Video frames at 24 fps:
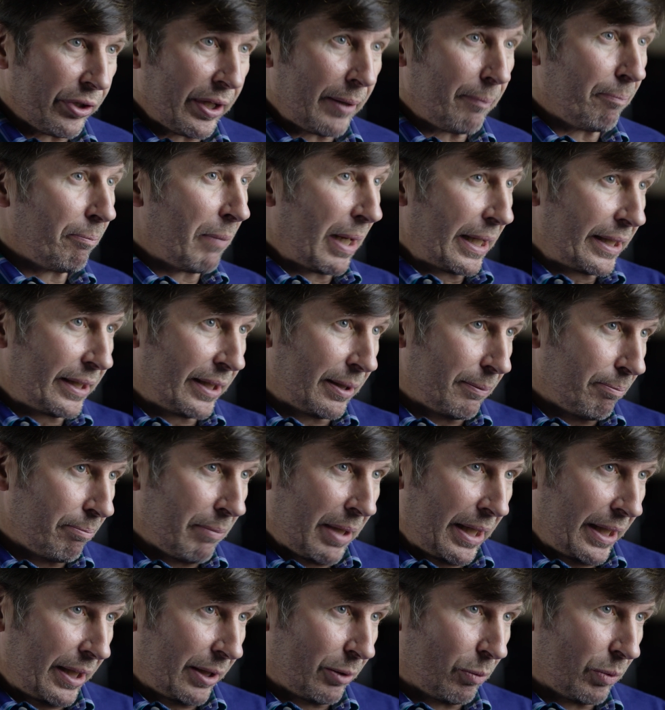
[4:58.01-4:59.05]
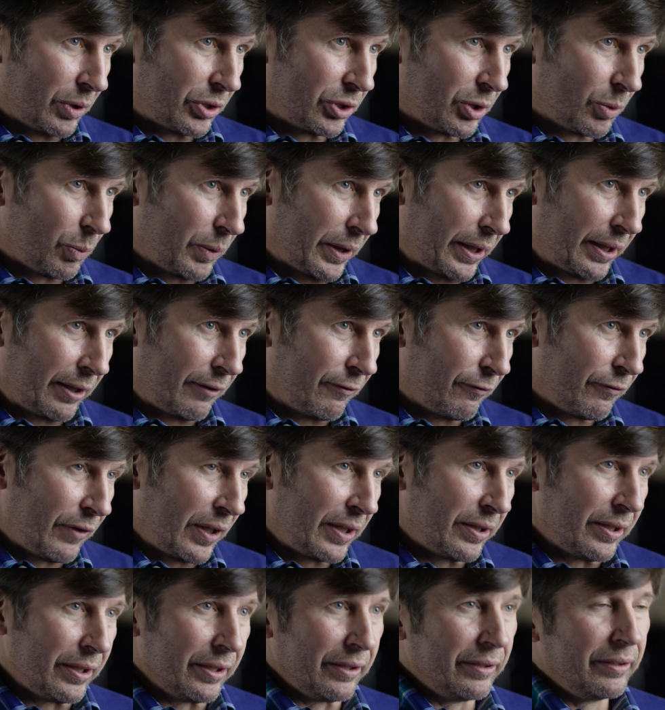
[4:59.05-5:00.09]
that might get made once we get
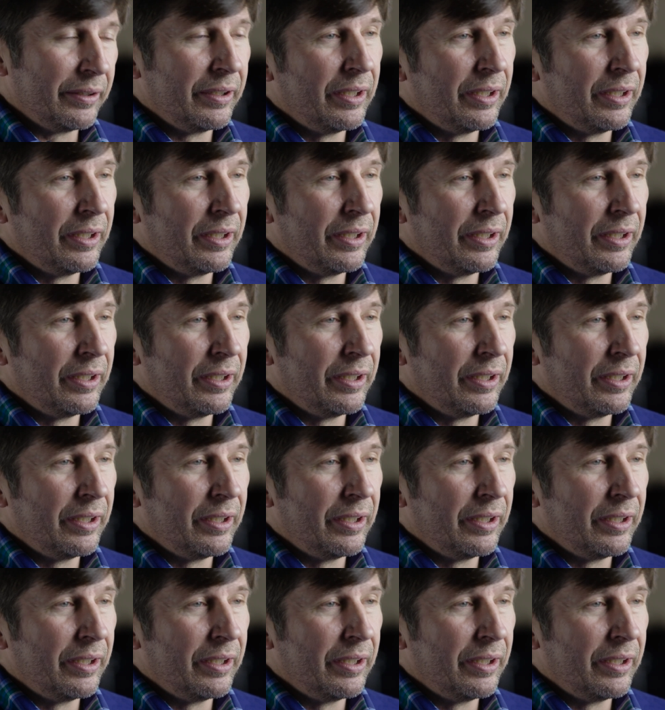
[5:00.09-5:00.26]
funded.